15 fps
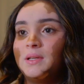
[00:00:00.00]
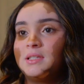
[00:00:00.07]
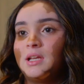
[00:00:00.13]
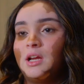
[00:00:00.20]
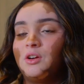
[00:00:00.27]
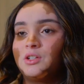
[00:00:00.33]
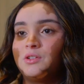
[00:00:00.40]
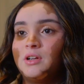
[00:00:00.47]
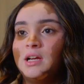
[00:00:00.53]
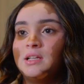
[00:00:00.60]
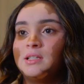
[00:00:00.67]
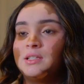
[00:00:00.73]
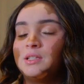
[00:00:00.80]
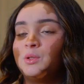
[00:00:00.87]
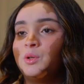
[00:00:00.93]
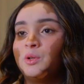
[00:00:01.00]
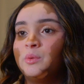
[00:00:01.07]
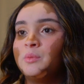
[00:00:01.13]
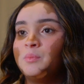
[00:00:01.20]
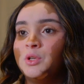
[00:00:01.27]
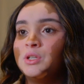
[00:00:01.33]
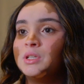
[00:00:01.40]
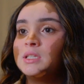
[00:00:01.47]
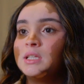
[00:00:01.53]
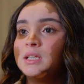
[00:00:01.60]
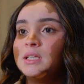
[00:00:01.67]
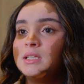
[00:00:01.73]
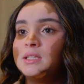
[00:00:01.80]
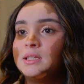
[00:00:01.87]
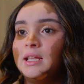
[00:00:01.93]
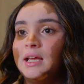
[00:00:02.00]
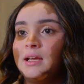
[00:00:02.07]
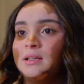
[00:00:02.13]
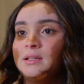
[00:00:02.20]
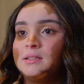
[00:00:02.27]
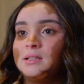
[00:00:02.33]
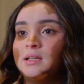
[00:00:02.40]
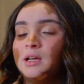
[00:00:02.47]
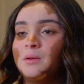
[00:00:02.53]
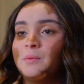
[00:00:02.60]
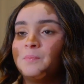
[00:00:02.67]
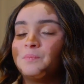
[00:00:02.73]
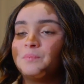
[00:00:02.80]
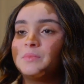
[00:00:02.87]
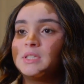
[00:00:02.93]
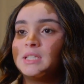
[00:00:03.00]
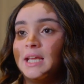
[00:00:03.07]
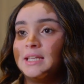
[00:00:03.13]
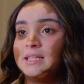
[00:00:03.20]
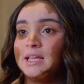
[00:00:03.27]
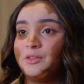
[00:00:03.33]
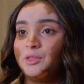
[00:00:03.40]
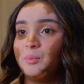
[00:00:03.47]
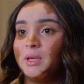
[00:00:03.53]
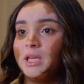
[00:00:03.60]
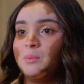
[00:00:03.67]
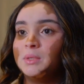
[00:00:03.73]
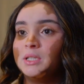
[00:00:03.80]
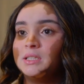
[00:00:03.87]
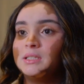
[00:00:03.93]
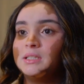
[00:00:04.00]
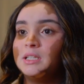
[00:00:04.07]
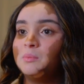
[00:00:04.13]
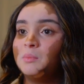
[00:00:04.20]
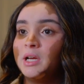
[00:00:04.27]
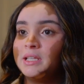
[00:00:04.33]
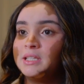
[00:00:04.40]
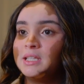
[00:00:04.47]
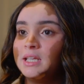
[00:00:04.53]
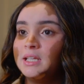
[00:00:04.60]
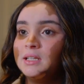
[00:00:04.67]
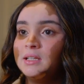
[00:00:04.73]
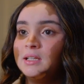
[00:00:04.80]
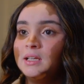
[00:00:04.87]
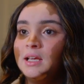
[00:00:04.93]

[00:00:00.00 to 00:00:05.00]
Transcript: is characterised as an autoimmune disease that takes out the pigment in my skin,